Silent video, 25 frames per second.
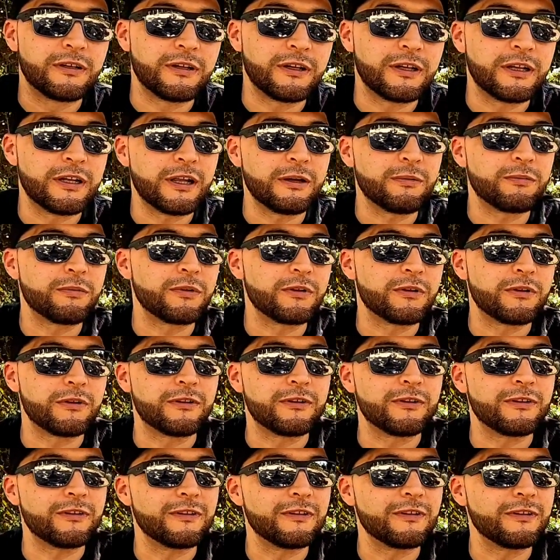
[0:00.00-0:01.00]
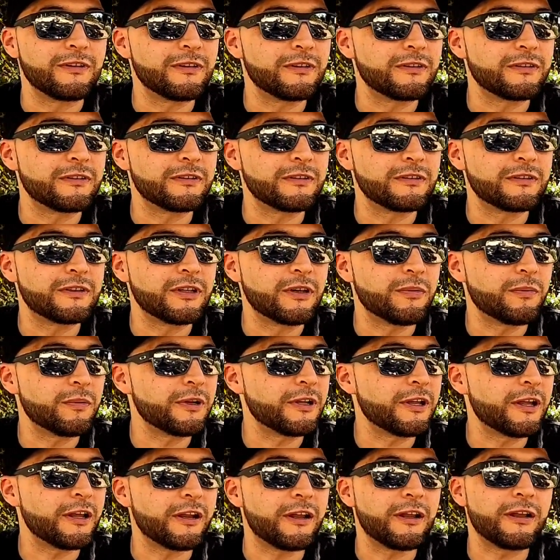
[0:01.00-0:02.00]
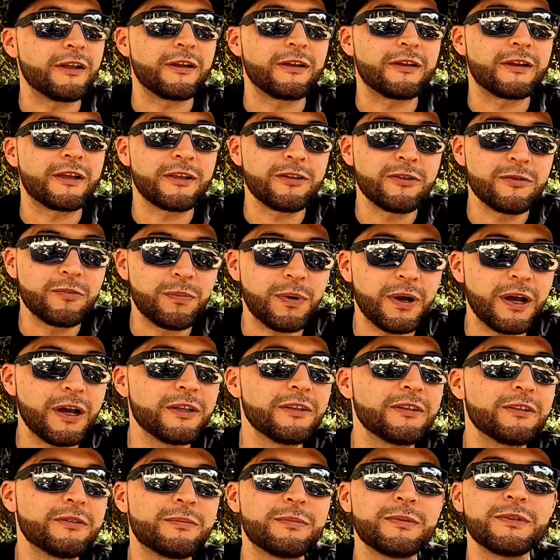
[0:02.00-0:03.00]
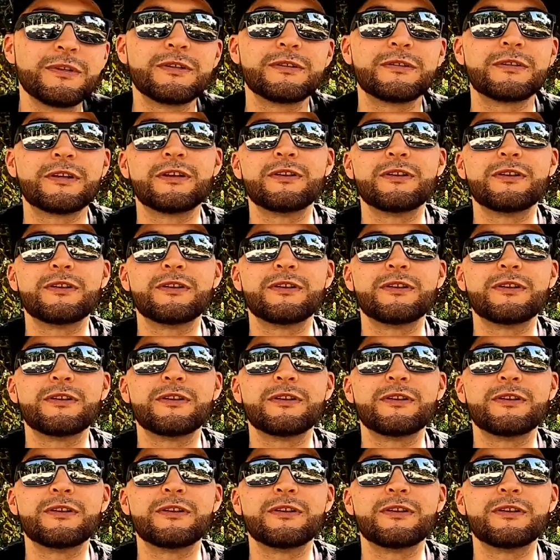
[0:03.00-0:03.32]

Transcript: And I would tell my dad, can you buy these please?